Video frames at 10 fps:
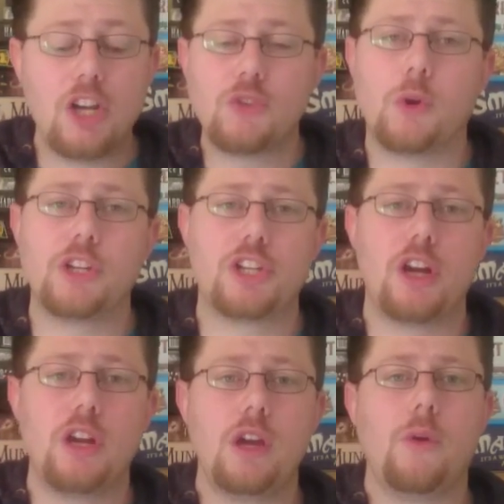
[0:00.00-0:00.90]
I just want to
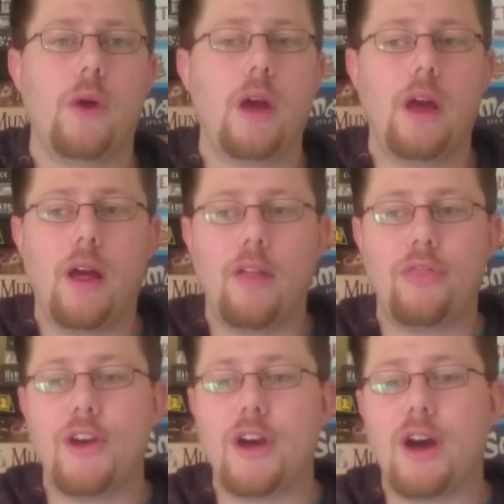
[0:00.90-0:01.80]
show you
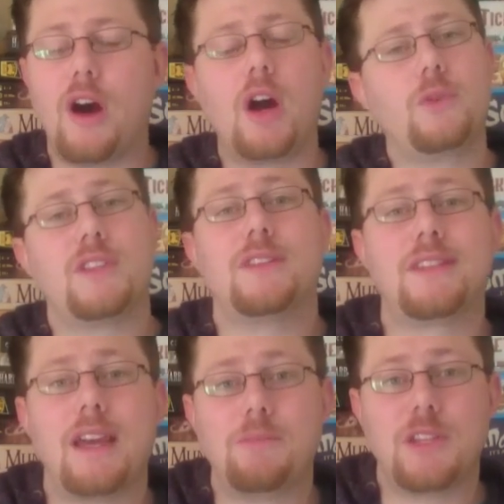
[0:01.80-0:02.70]
that I was in
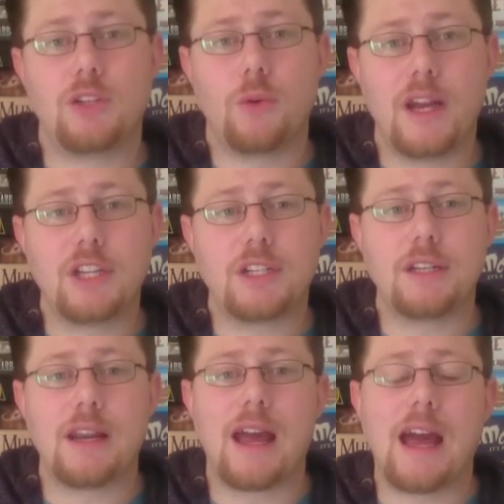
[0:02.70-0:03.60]
the same
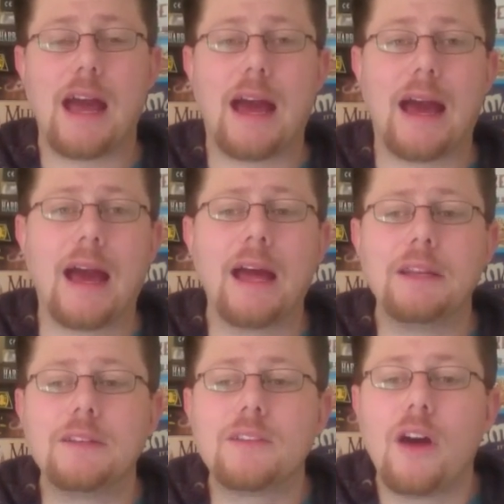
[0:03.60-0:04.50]
situation
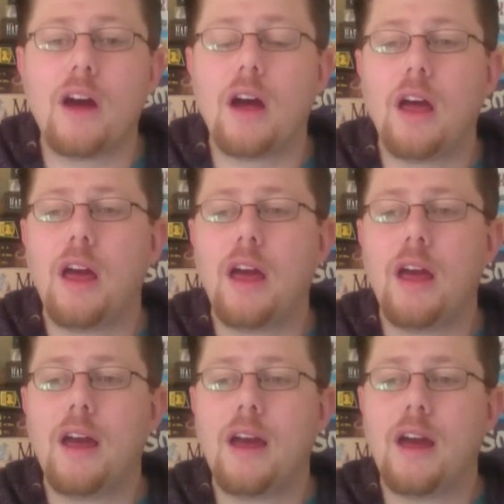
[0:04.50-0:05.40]
and
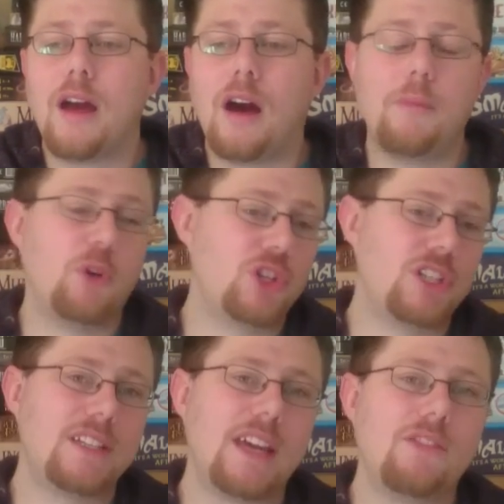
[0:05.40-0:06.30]
I
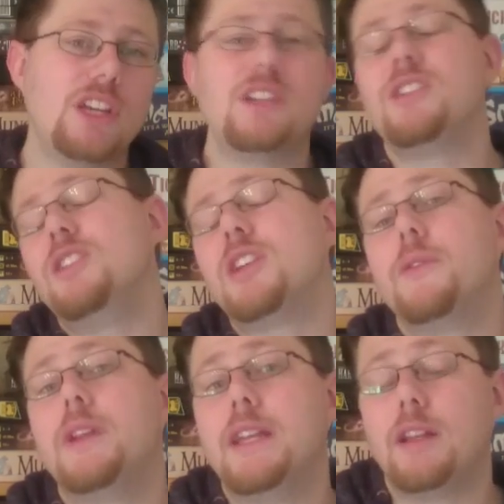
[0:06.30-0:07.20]
bodged it together. You
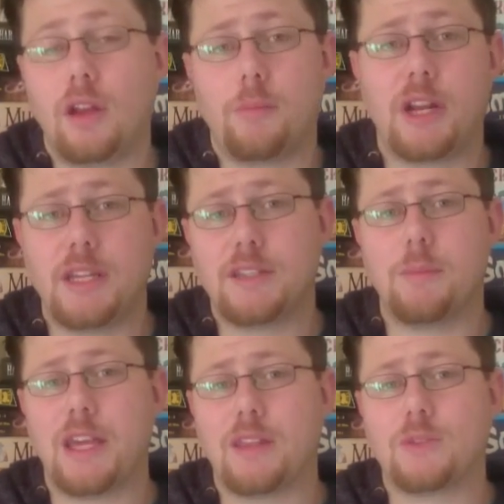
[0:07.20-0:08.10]
don't need a lot of money
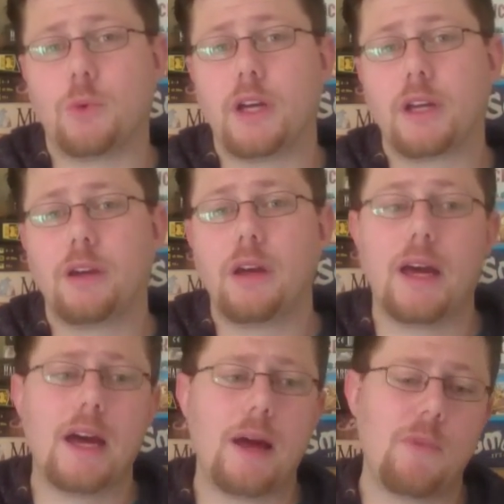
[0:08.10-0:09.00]
to make this work.
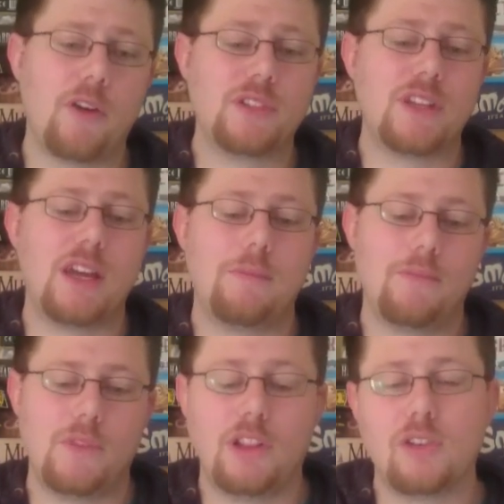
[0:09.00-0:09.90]

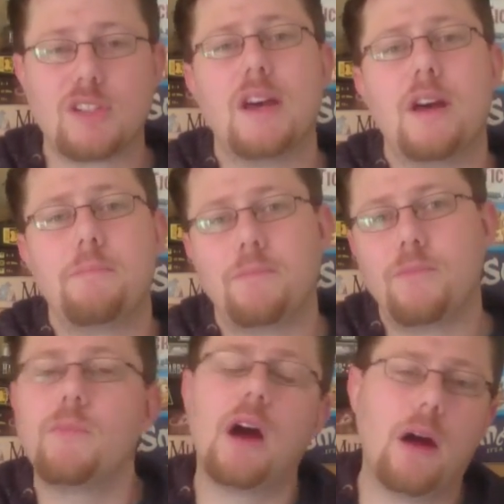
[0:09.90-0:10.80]
Obviously, long term,
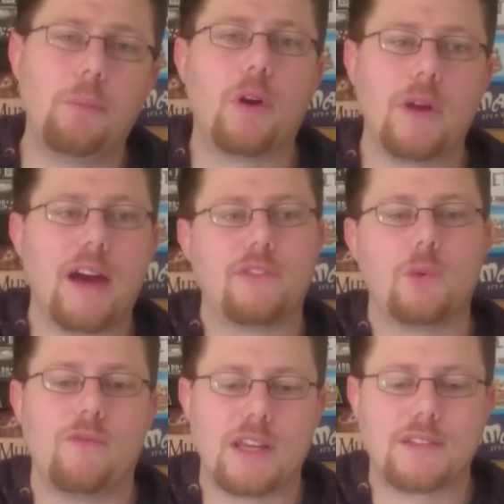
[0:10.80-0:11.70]
I would probably have
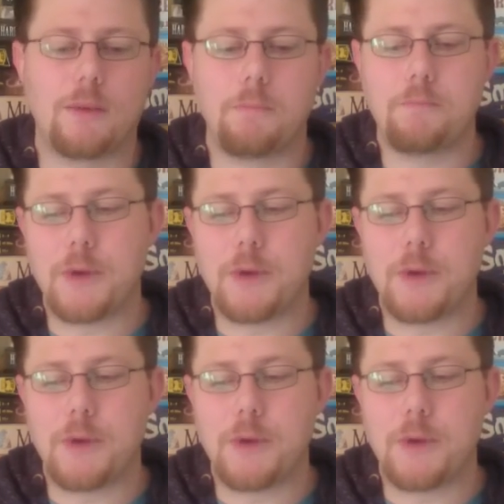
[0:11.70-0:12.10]
to invest some.